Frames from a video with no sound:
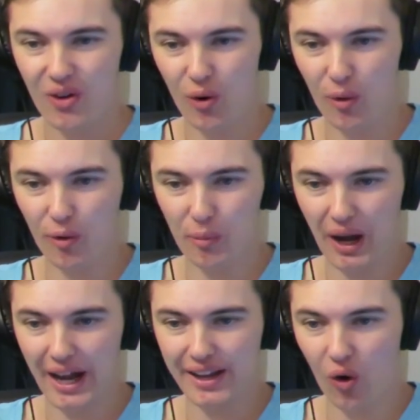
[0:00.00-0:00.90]
Oh
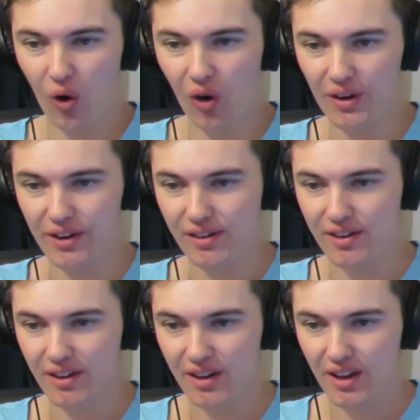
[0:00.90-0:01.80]
my god.
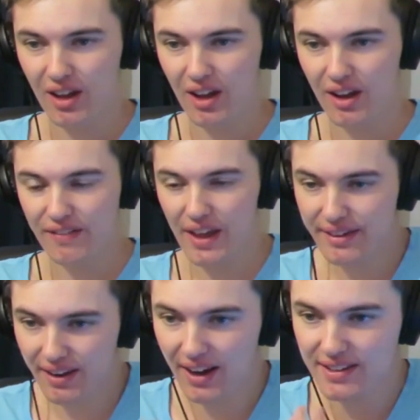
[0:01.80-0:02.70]
They're
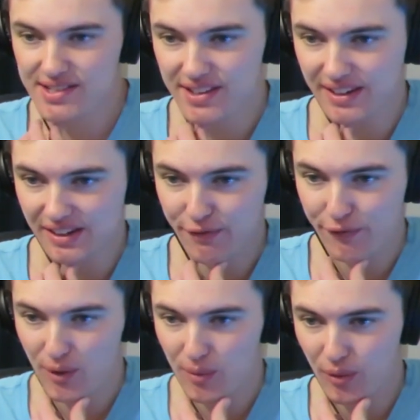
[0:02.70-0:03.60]
dancing, the
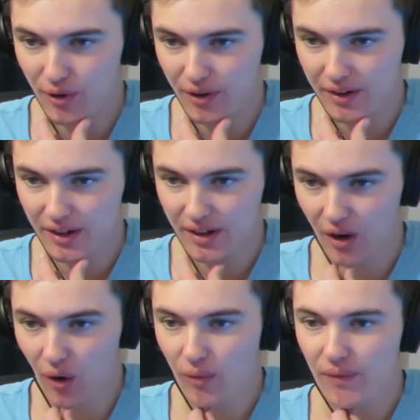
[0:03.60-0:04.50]
footwork.
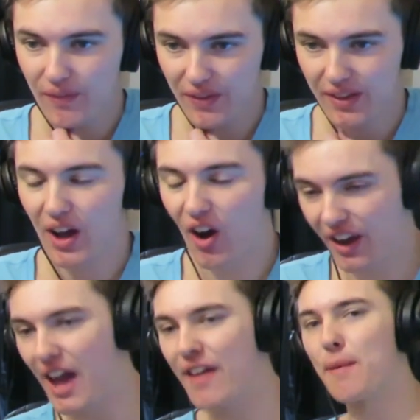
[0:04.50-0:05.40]
Oh, oh
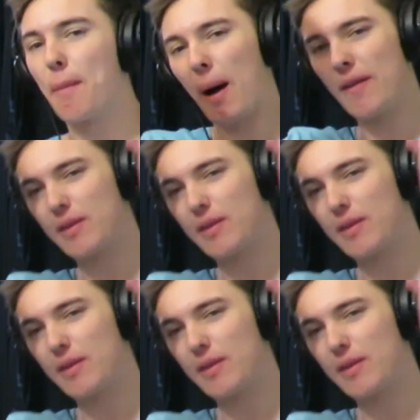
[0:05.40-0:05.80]
yeah, the